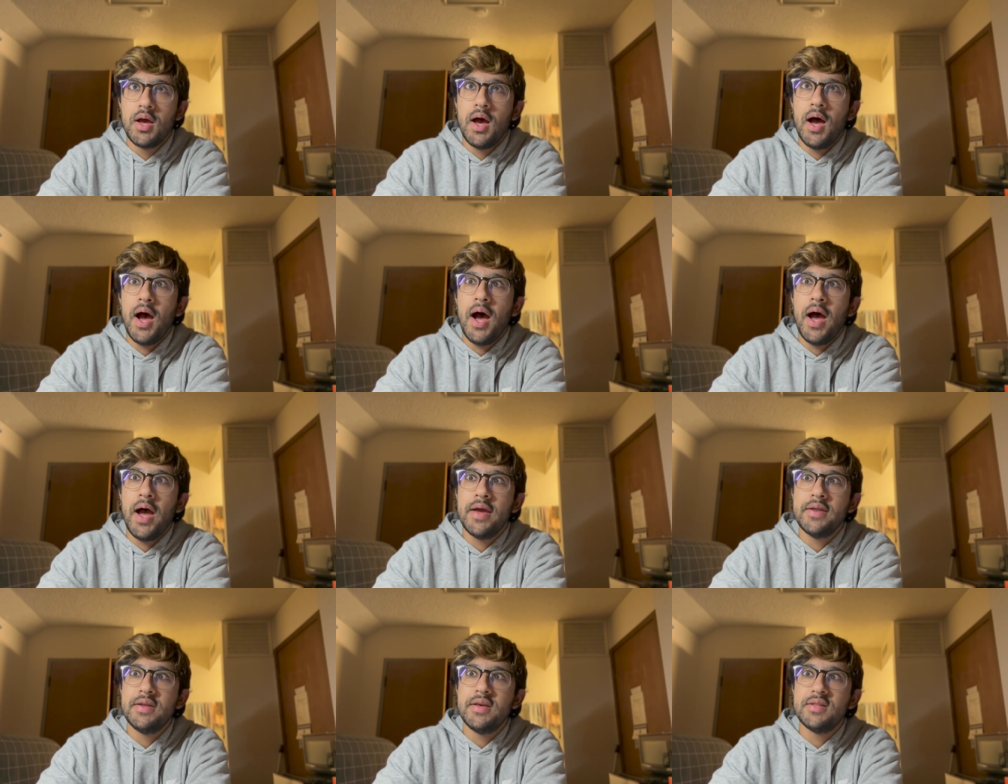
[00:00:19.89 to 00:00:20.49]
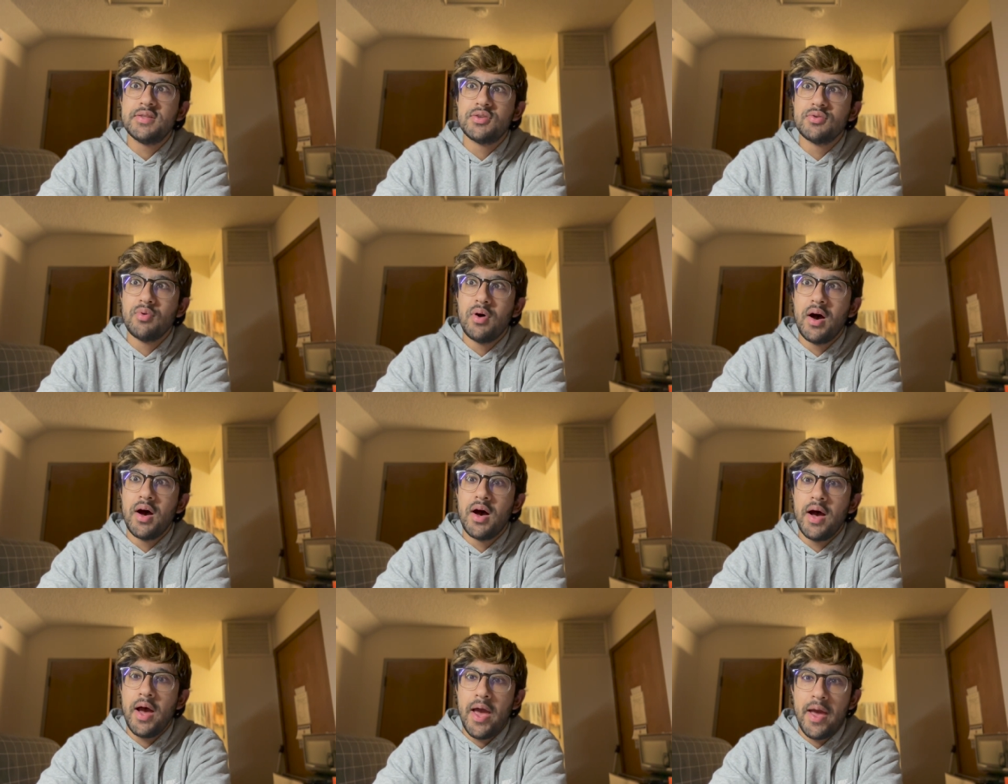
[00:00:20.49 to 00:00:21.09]
I need to
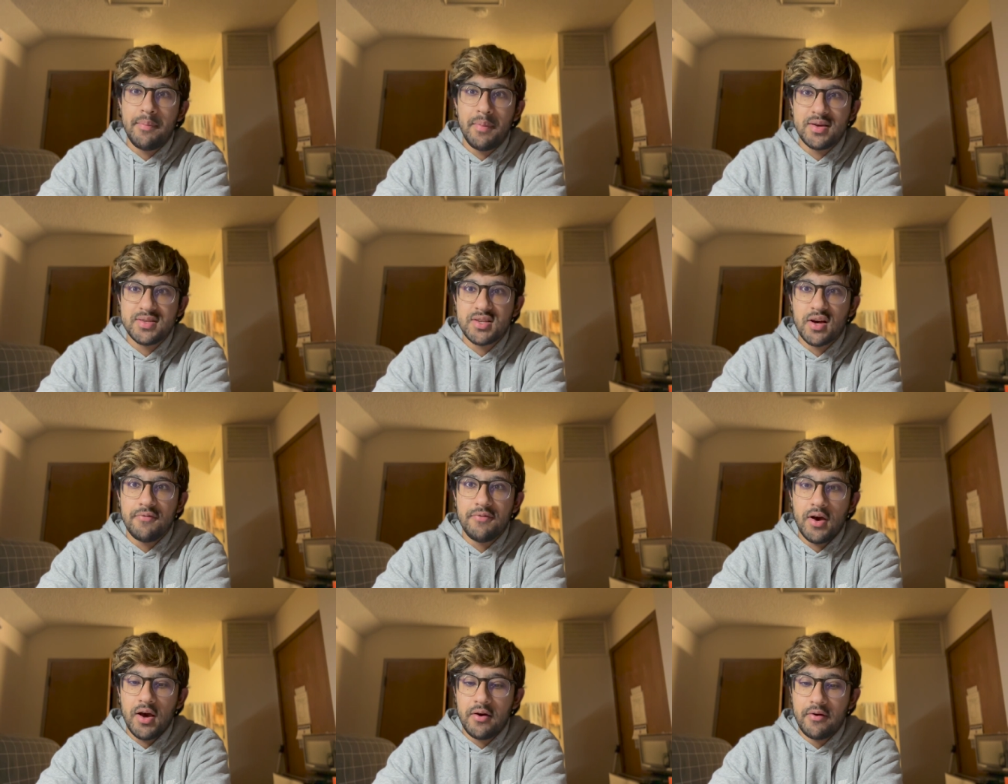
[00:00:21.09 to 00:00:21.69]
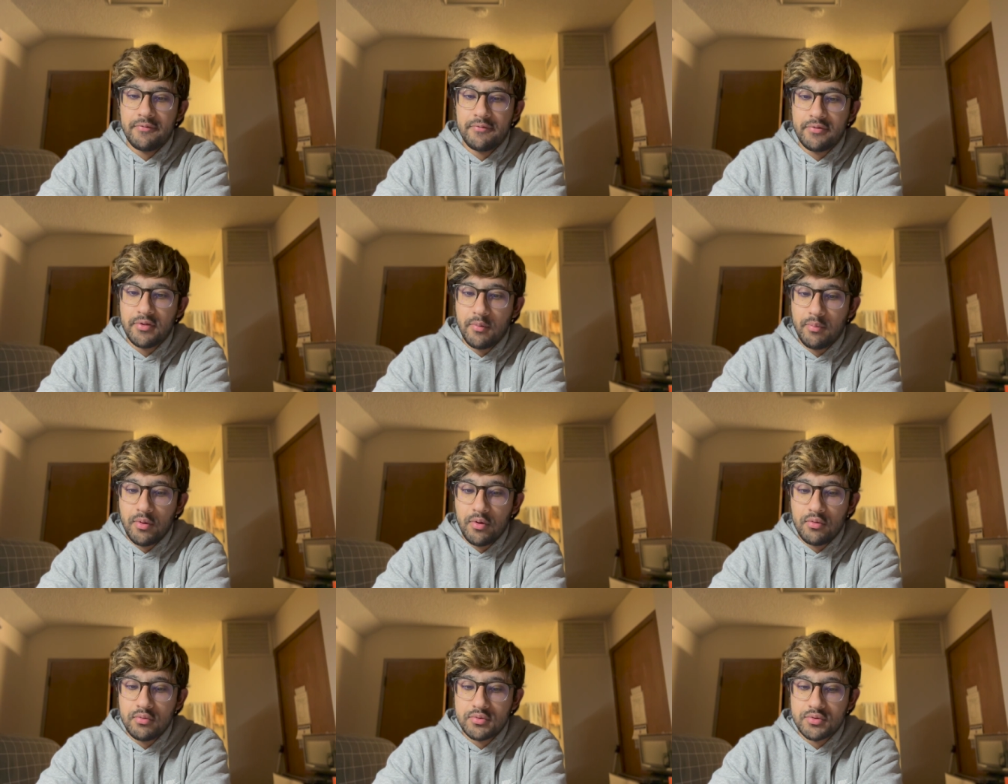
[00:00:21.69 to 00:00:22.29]
uh, get myself
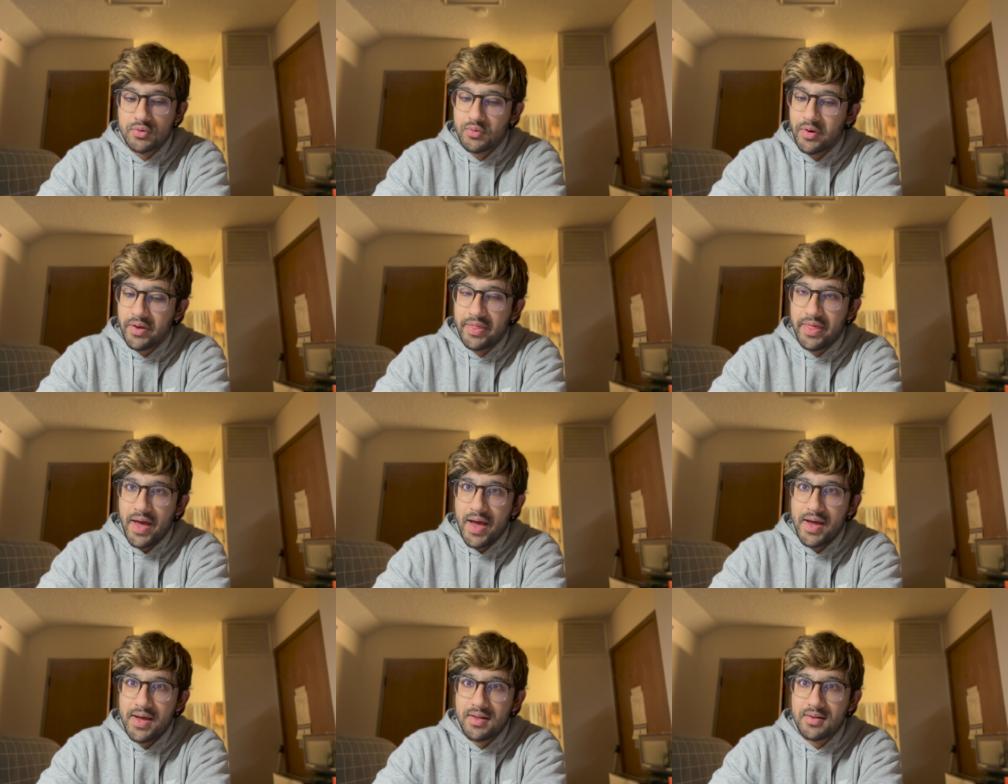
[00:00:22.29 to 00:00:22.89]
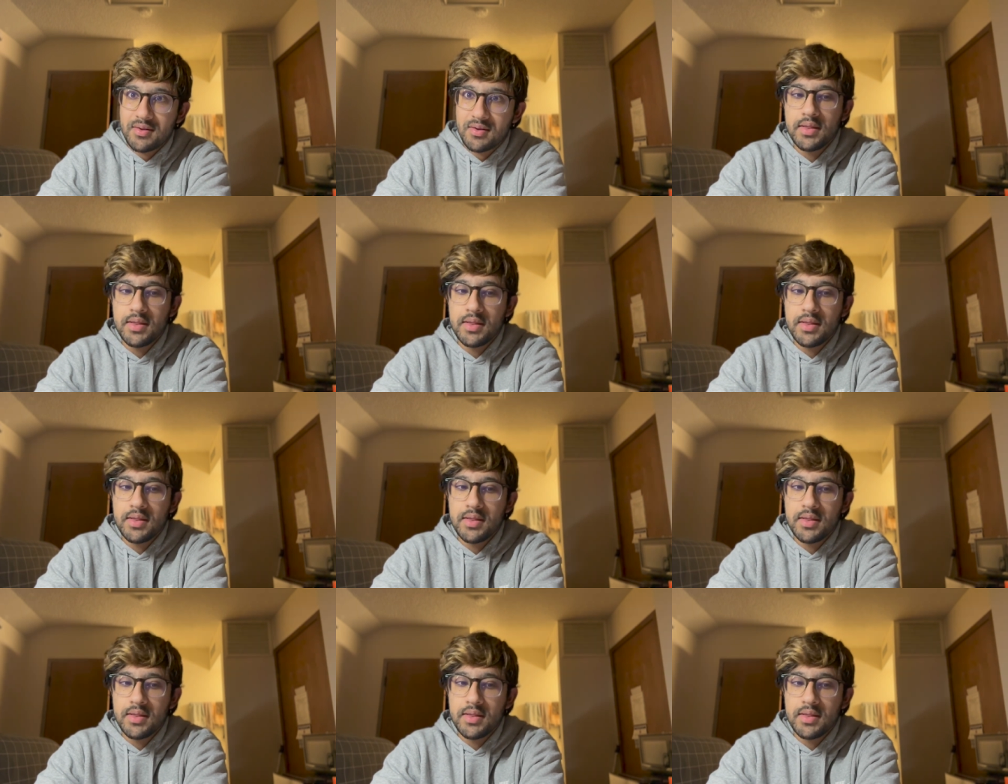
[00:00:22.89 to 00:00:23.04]
comfortable doing that.